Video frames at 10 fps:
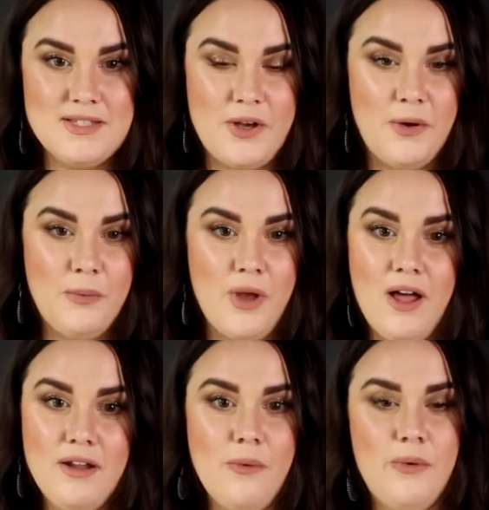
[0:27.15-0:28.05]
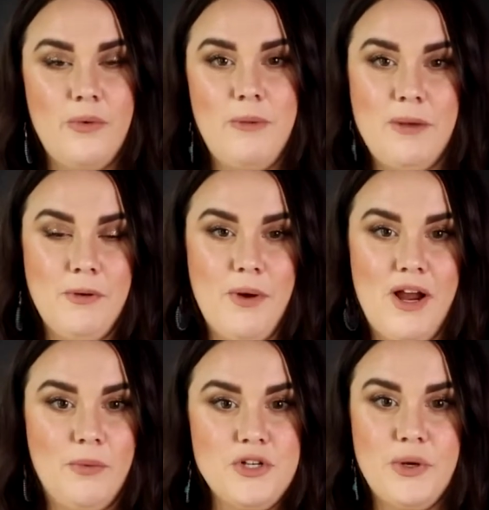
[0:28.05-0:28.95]
So we all know when we're baby
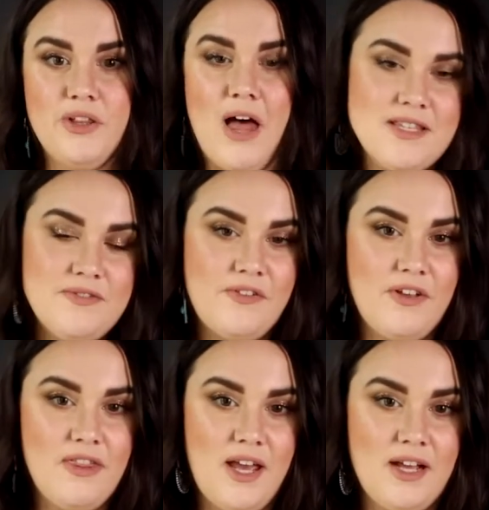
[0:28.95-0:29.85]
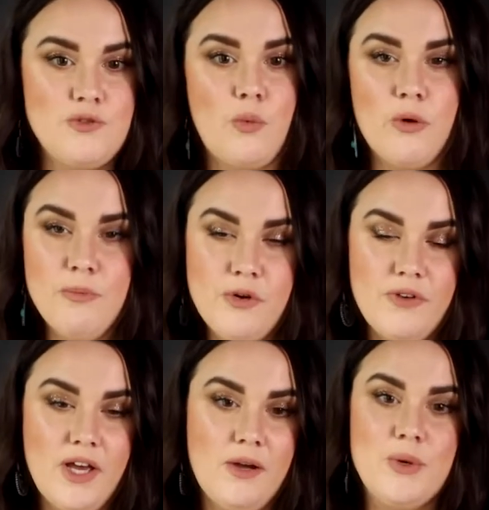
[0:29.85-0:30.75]
wearing, we're doing lots of different things. We're
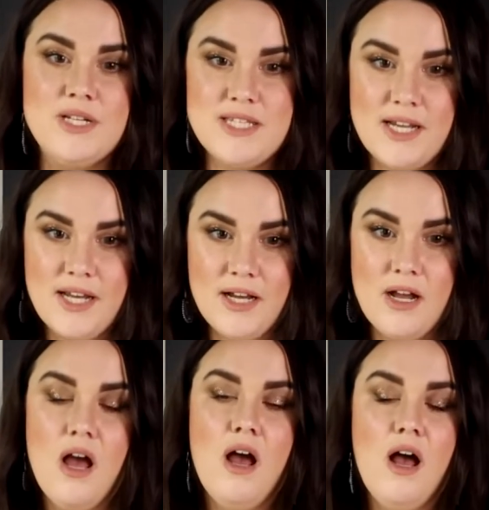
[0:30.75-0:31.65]
moving, we're sitting,